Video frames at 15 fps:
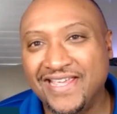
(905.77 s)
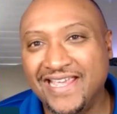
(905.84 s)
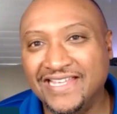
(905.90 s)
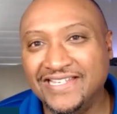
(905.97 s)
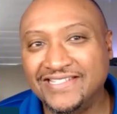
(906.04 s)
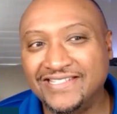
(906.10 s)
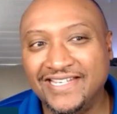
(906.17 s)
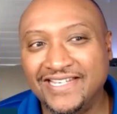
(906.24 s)

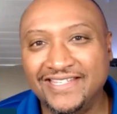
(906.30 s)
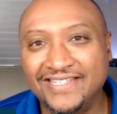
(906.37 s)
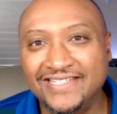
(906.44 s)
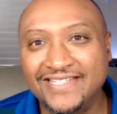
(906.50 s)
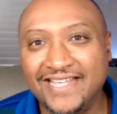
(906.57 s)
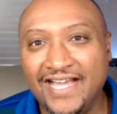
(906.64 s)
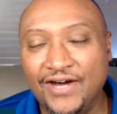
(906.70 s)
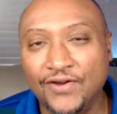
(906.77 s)
And send
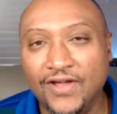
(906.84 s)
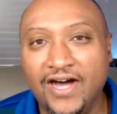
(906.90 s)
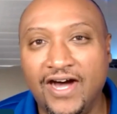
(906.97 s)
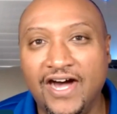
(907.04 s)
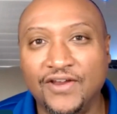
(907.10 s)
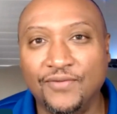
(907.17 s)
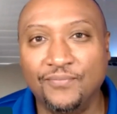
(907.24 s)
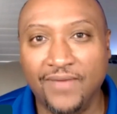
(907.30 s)
this out
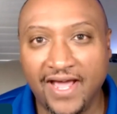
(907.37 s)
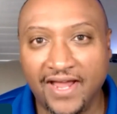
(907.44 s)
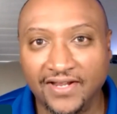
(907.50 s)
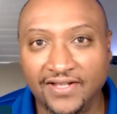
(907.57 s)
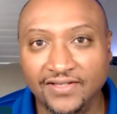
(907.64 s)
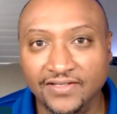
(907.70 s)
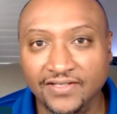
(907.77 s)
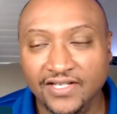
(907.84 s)

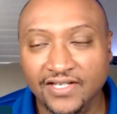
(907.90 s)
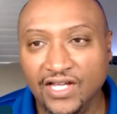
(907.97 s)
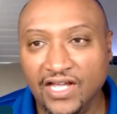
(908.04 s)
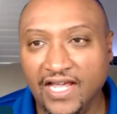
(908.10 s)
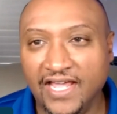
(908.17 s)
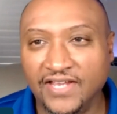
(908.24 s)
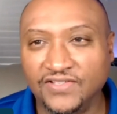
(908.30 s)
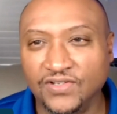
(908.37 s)
automatically.
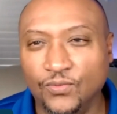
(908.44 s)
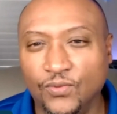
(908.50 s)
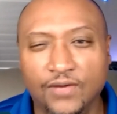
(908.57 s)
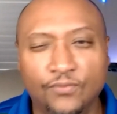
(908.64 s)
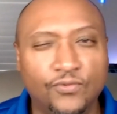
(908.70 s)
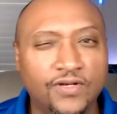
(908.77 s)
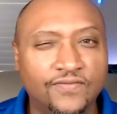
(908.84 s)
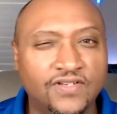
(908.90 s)
And so
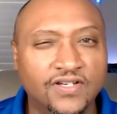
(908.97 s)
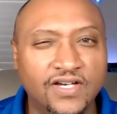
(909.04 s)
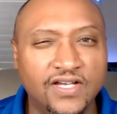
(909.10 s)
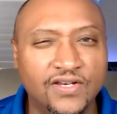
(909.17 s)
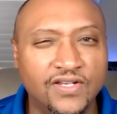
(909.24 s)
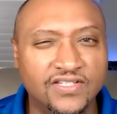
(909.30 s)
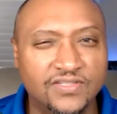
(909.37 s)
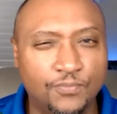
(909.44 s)
what we've
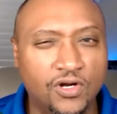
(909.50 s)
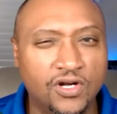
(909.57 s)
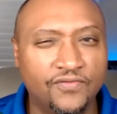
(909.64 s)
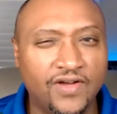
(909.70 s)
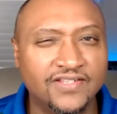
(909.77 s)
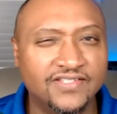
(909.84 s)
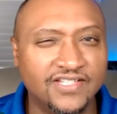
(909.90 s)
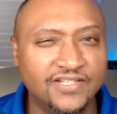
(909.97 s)
done is part of
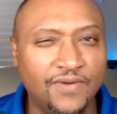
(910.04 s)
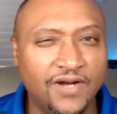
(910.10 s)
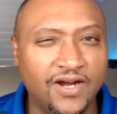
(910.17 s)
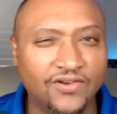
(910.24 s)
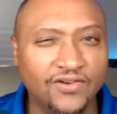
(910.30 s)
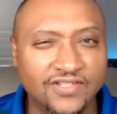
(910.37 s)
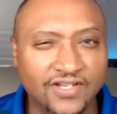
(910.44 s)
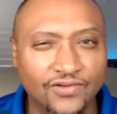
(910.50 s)
our
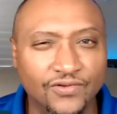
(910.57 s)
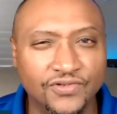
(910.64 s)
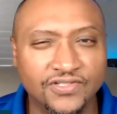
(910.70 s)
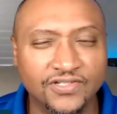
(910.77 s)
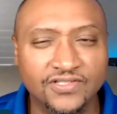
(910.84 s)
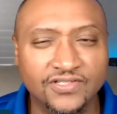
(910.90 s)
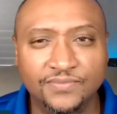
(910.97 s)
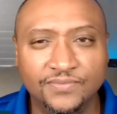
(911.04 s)
zBuyer seller
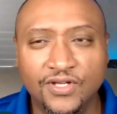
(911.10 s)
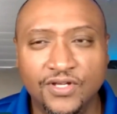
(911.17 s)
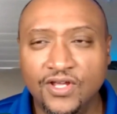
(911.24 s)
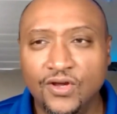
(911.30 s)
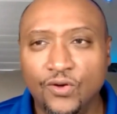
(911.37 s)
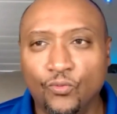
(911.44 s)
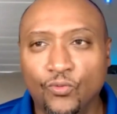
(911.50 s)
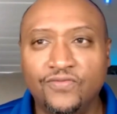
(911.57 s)
system.
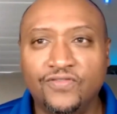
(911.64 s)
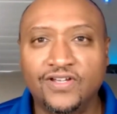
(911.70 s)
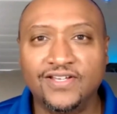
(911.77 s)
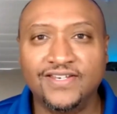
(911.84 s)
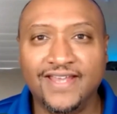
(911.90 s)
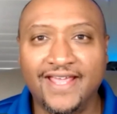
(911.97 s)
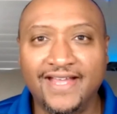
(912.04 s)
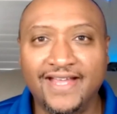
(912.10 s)
We've
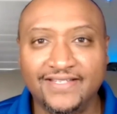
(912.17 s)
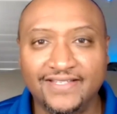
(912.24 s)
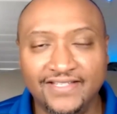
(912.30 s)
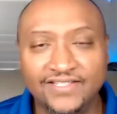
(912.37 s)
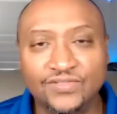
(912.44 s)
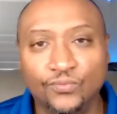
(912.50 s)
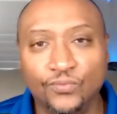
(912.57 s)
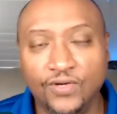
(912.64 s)
connected
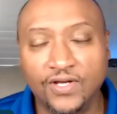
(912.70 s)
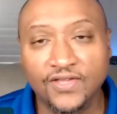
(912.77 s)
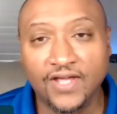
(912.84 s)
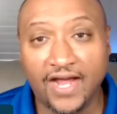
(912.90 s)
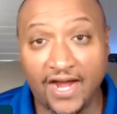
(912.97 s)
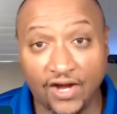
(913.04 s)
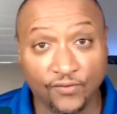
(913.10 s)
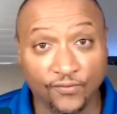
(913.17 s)
this with
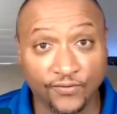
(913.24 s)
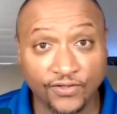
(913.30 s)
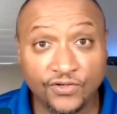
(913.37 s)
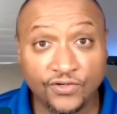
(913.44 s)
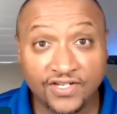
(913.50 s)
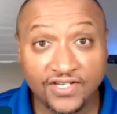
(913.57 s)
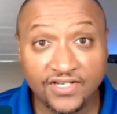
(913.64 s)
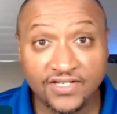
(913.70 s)
our
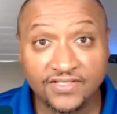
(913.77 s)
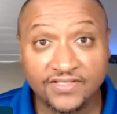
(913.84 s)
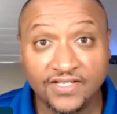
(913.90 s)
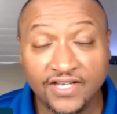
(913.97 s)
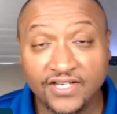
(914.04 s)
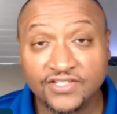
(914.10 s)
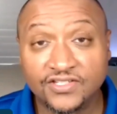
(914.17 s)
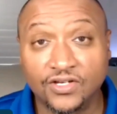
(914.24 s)
Real Geeks.
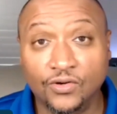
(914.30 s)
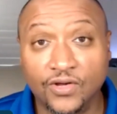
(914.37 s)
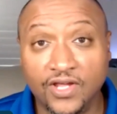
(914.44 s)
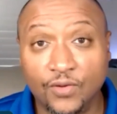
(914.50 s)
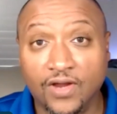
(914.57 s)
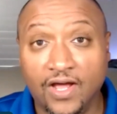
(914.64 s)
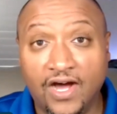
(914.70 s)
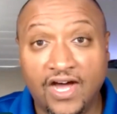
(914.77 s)
So it
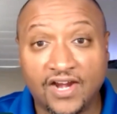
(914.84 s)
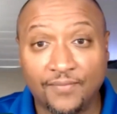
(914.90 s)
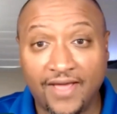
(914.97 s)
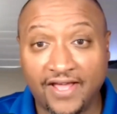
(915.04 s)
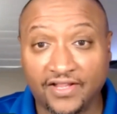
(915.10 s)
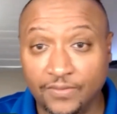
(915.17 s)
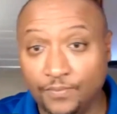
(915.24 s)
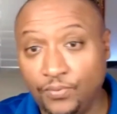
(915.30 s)
would
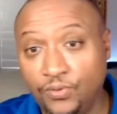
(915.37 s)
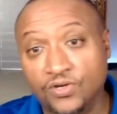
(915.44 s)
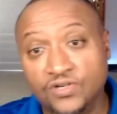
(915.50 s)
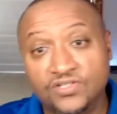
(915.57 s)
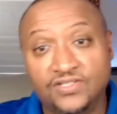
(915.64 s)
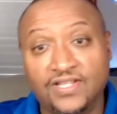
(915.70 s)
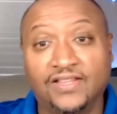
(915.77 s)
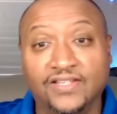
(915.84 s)
automatically
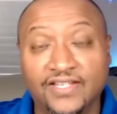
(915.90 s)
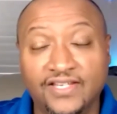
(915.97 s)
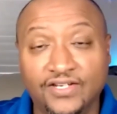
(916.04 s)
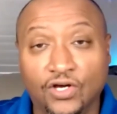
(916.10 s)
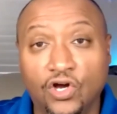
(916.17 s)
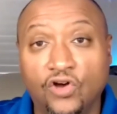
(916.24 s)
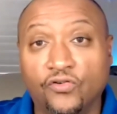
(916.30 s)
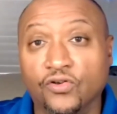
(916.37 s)
push that lead
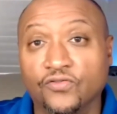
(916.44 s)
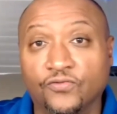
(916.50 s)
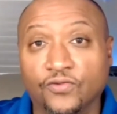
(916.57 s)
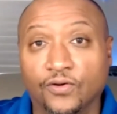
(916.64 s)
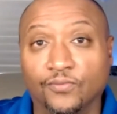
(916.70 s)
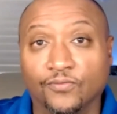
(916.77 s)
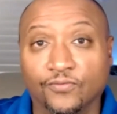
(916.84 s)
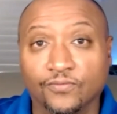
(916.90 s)
over
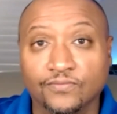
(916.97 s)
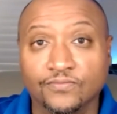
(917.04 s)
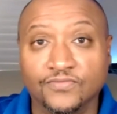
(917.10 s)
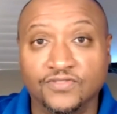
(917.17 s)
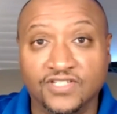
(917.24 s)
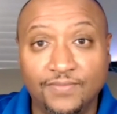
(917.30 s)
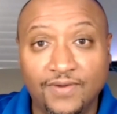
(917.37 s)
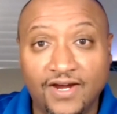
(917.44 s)
from
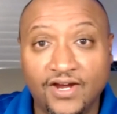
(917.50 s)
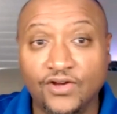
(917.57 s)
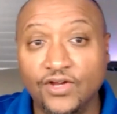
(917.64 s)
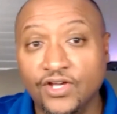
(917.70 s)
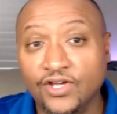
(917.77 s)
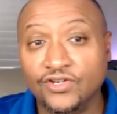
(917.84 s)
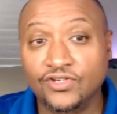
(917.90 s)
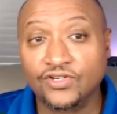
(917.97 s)
zBuyer
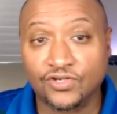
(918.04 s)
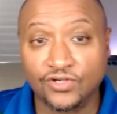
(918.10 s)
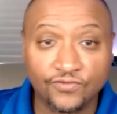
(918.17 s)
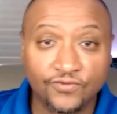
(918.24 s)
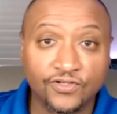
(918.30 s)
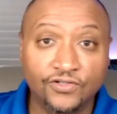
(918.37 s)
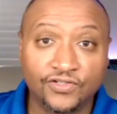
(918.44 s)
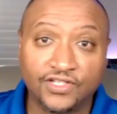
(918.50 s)
to
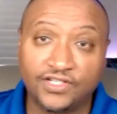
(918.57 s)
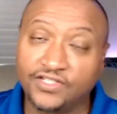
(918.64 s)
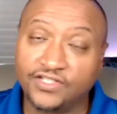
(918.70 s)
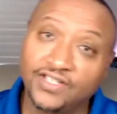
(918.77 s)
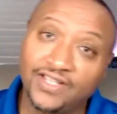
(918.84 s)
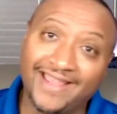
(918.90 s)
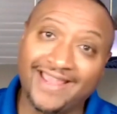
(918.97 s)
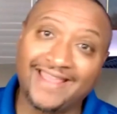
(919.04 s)
Real Geeks
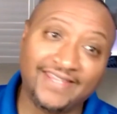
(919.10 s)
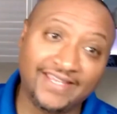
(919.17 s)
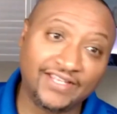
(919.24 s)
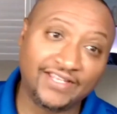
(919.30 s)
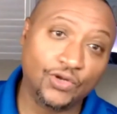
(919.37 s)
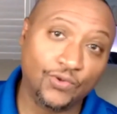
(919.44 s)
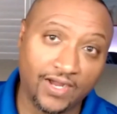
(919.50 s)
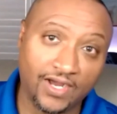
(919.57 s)
and
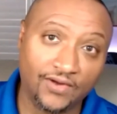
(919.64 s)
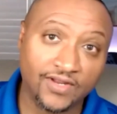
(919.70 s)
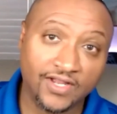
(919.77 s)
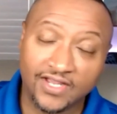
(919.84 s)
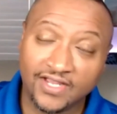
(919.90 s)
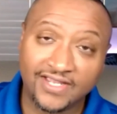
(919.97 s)
then go out.